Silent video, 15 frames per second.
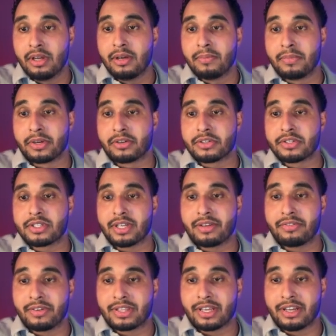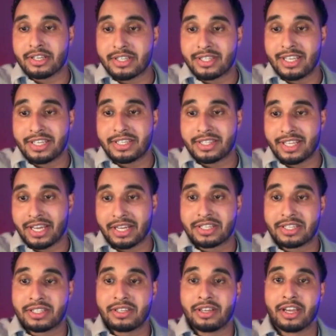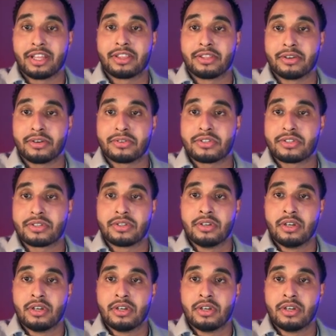because if it has this text, it knows